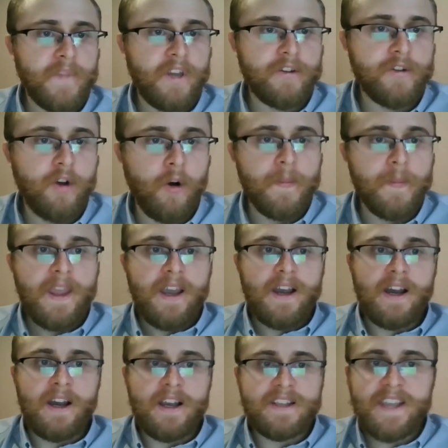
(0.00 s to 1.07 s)

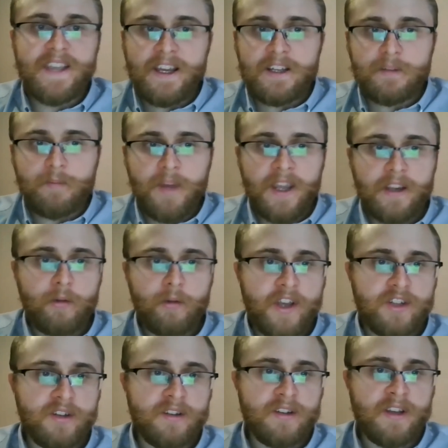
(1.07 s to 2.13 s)
Second main
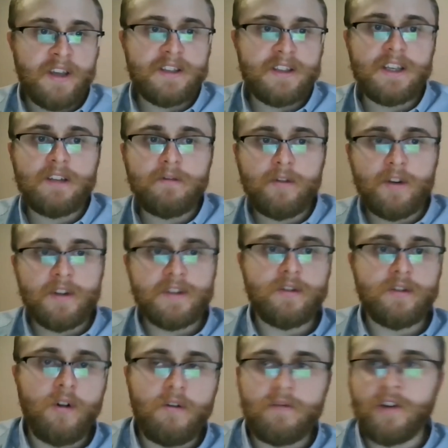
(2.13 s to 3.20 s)
question is influence
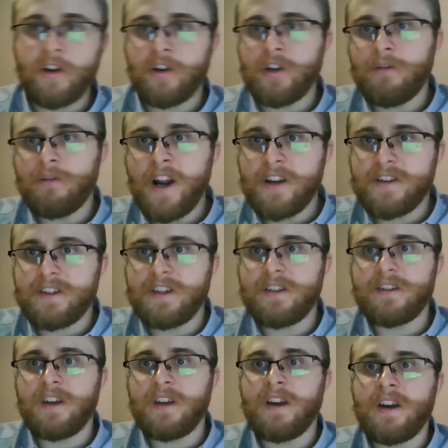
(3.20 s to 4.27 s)
of coronavirus
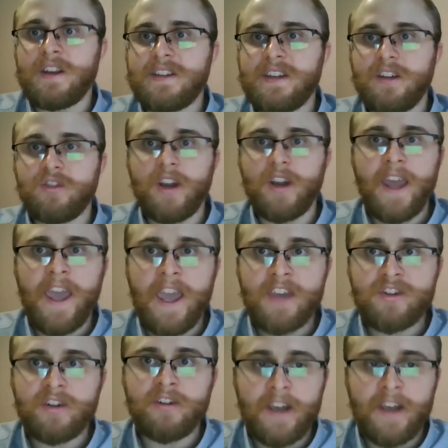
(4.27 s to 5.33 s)
in Central
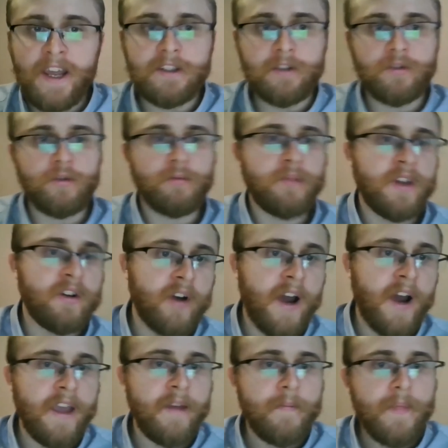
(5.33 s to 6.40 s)
Asia related to
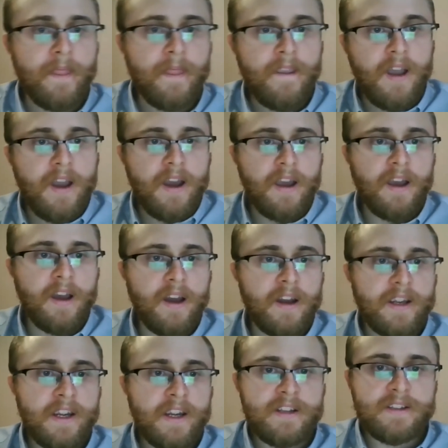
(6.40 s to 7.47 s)
BRI.
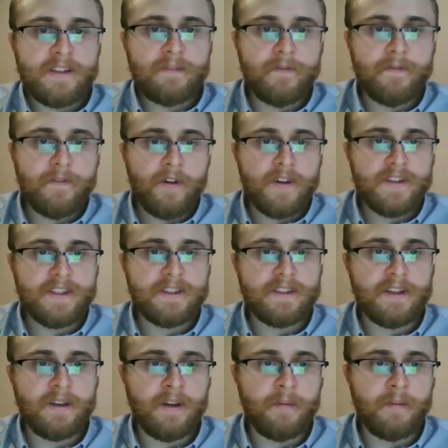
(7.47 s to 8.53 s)
Here's the first
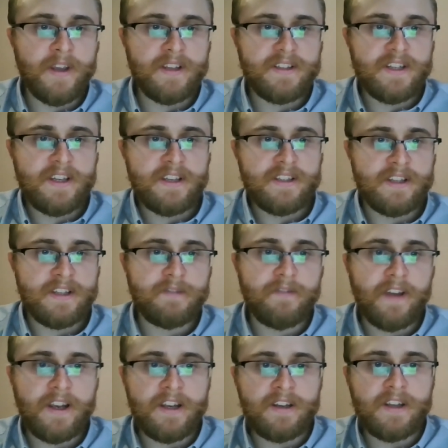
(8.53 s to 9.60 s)
main things: it's
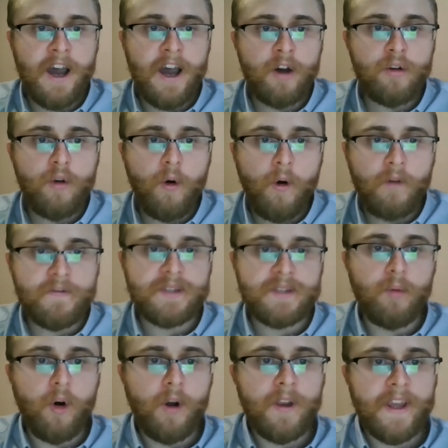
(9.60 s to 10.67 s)
falling down of
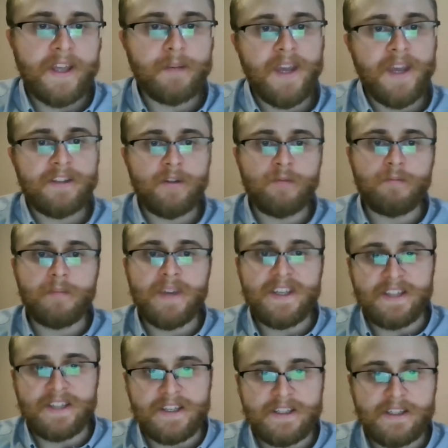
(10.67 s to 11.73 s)
small and medium
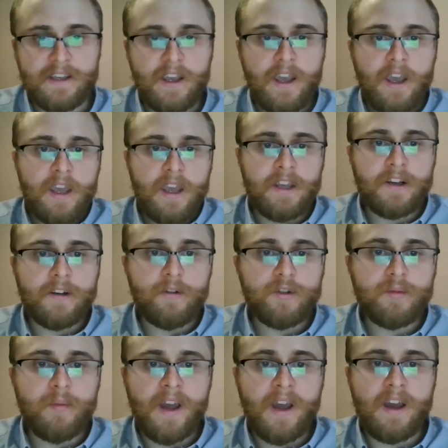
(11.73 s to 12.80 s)
business,
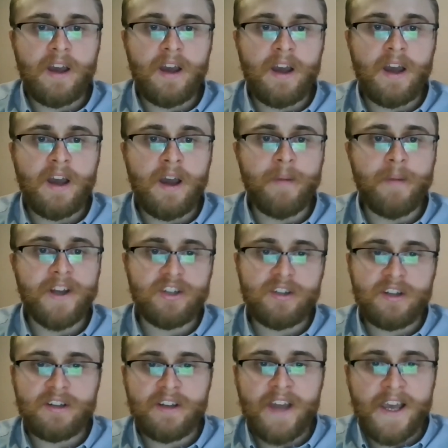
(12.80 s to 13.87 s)
include
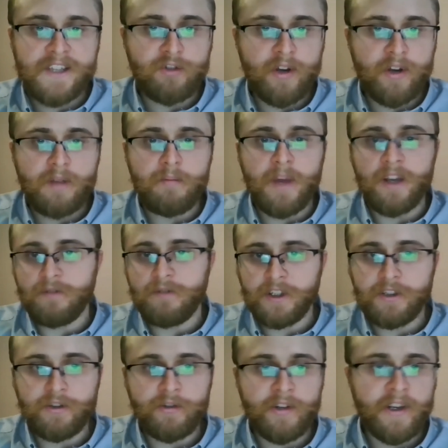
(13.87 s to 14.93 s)
machine industry,
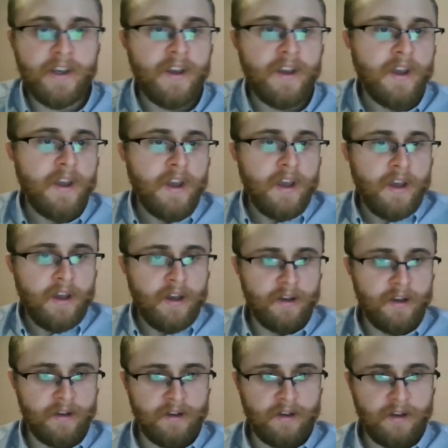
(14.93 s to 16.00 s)

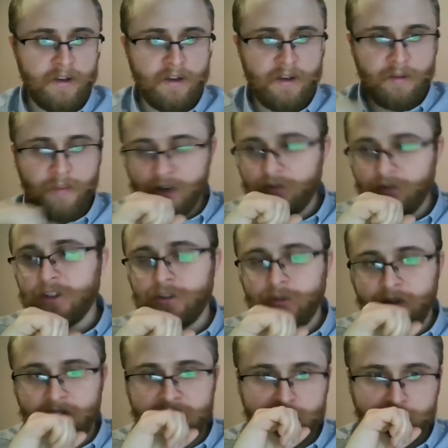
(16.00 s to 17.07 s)

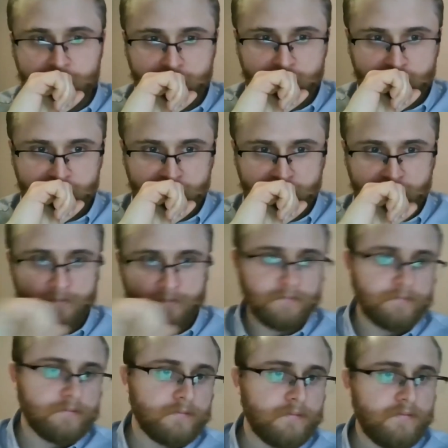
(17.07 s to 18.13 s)
manufacturers.
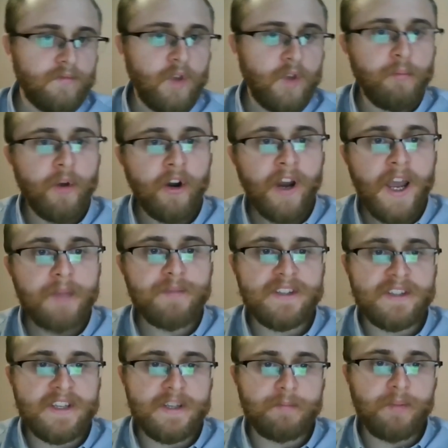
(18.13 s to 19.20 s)
Perhaps
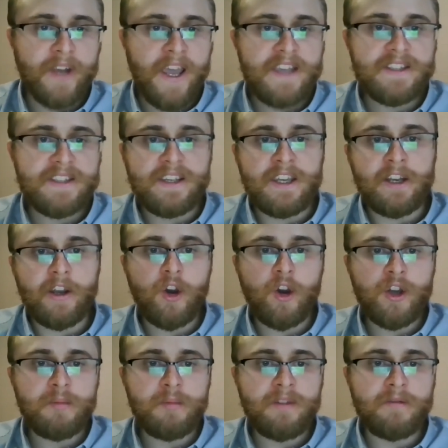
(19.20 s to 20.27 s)
this place in
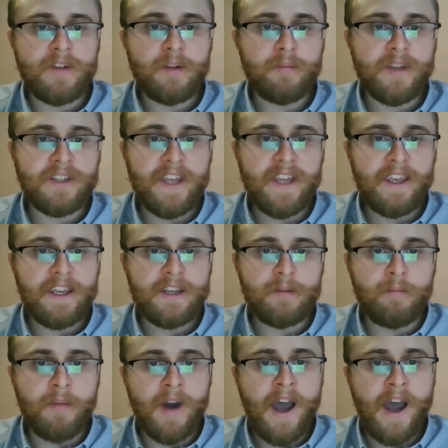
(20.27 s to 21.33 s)
economy will be
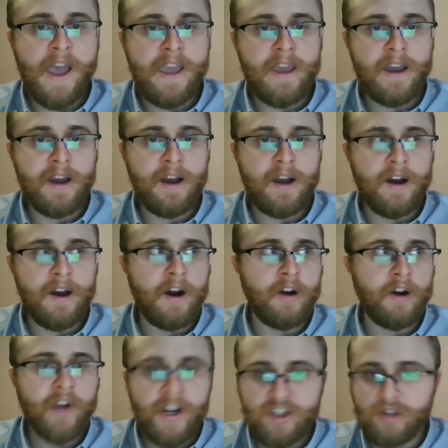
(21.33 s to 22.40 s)
taken by
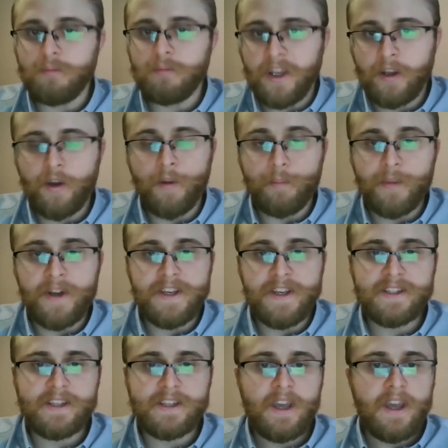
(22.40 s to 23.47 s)
Russian big
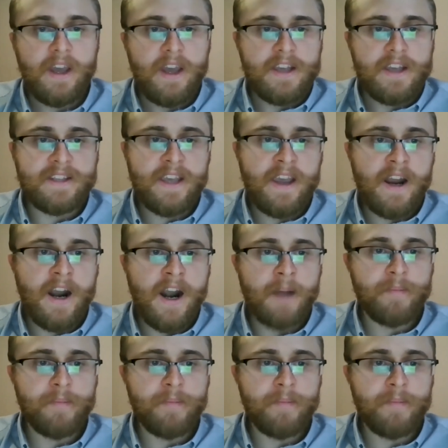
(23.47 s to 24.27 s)
companies. They are